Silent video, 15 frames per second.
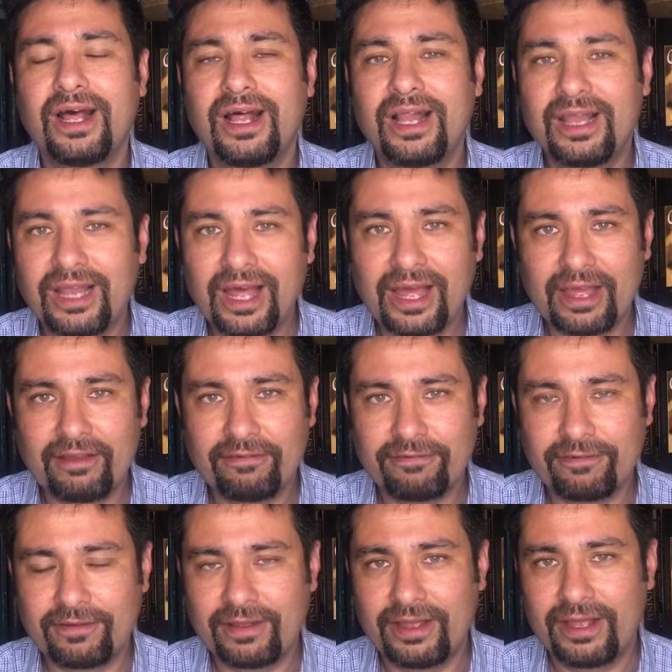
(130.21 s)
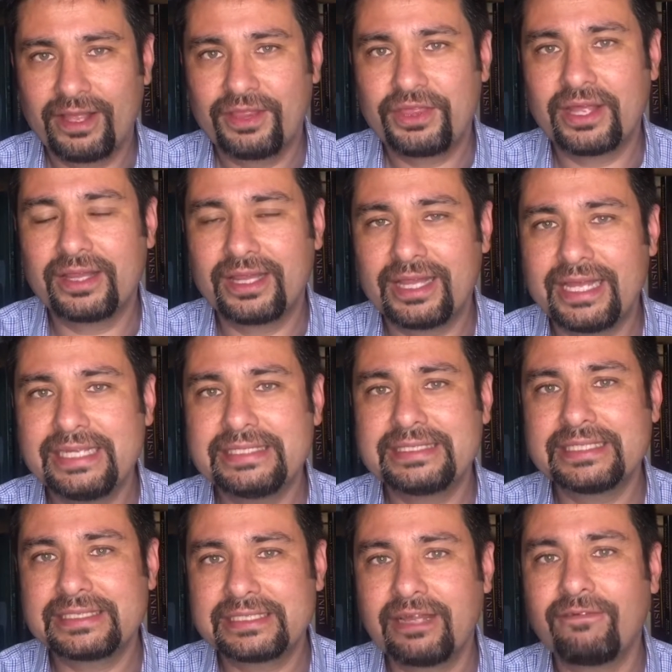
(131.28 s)
life that lays
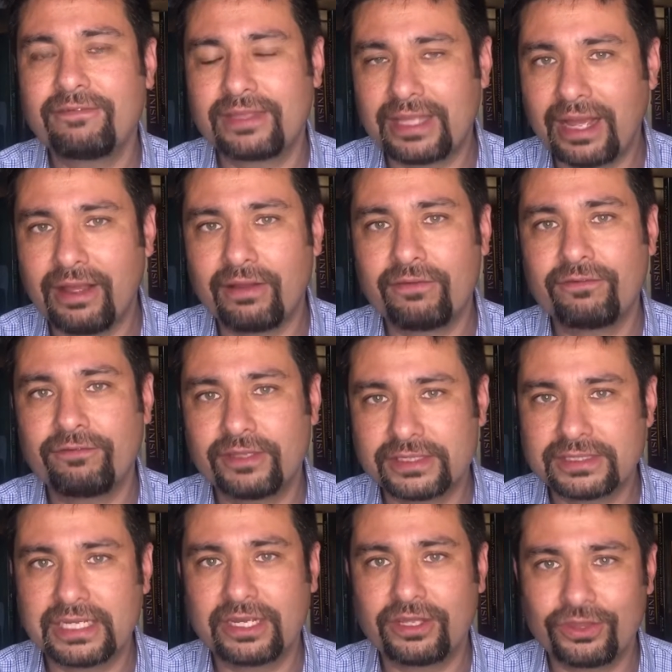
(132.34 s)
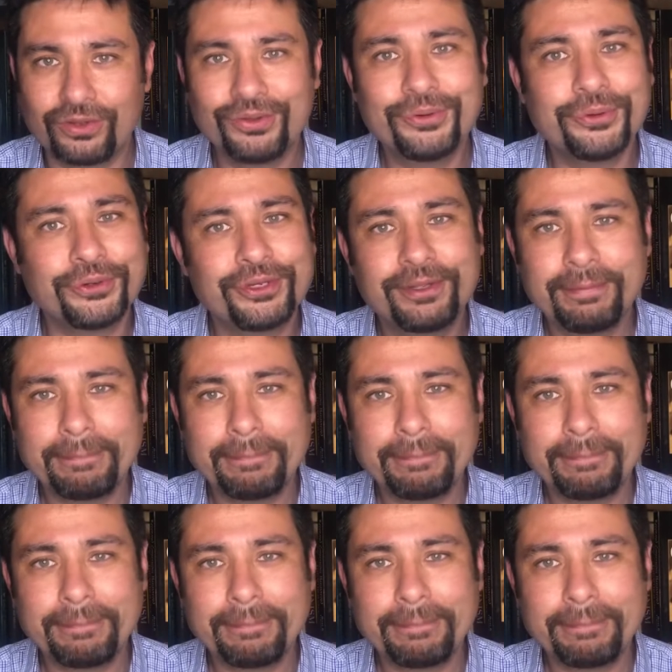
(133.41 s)
itself down for the sake of the Lord.